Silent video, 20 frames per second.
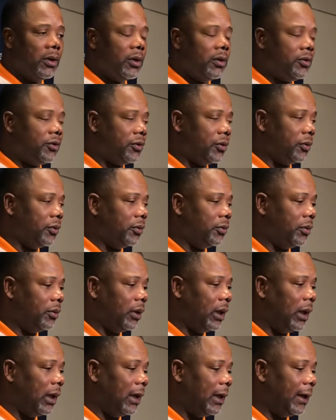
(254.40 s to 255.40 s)

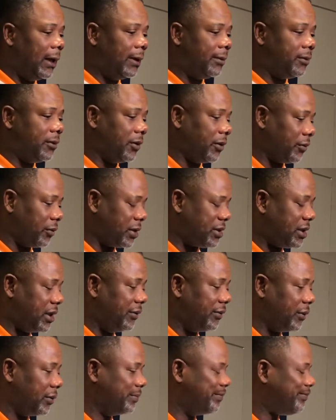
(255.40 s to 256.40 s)
to the
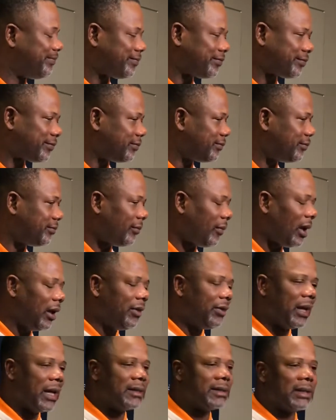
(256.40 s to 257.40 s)
receiver,
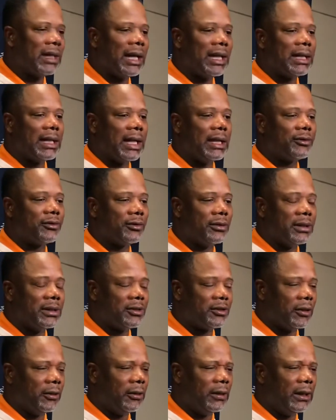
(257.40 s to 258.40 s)
things of that nature. And
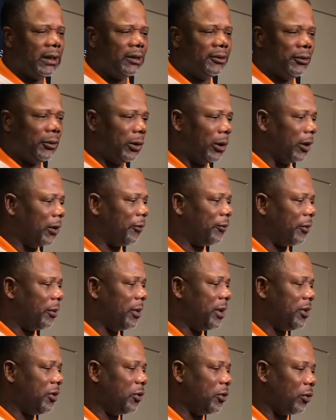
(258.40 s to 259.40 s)
so you learn from
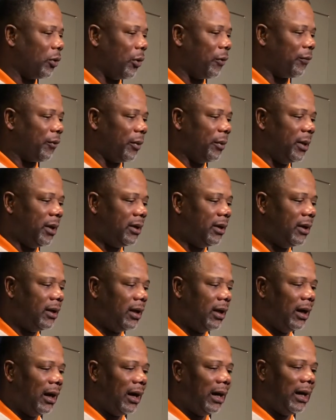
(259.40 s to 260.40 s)
it, you grow from it.
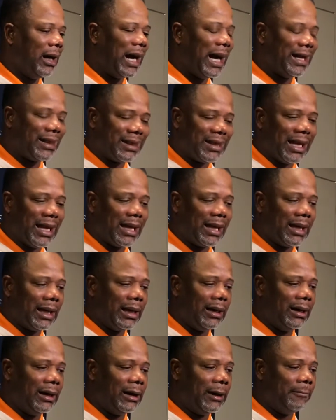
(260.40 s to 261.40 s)

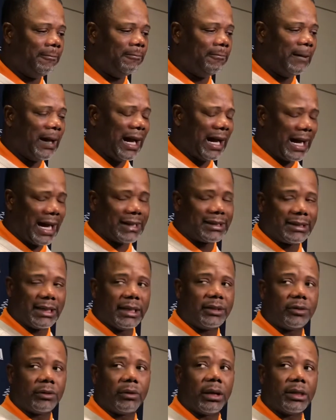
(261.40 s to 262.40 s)
I
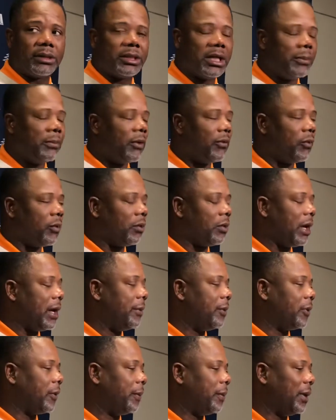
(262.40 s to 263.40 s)
said to our team, if we're
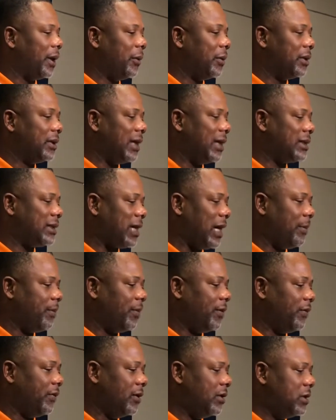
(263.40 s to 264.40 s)
able to play with that type
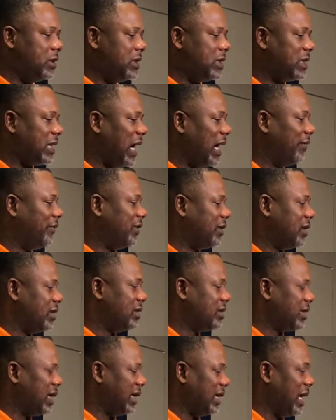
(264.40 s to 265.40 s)
of
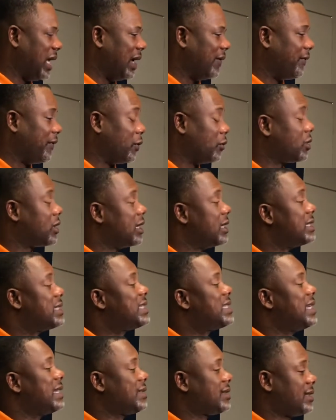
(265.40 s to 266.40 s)
confidence and effort
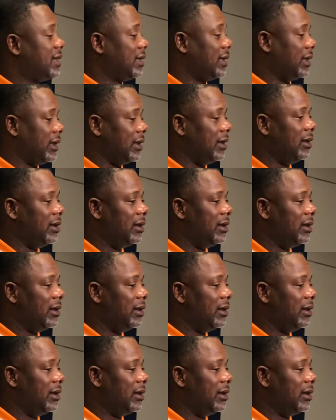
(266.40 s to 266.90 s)
consistently,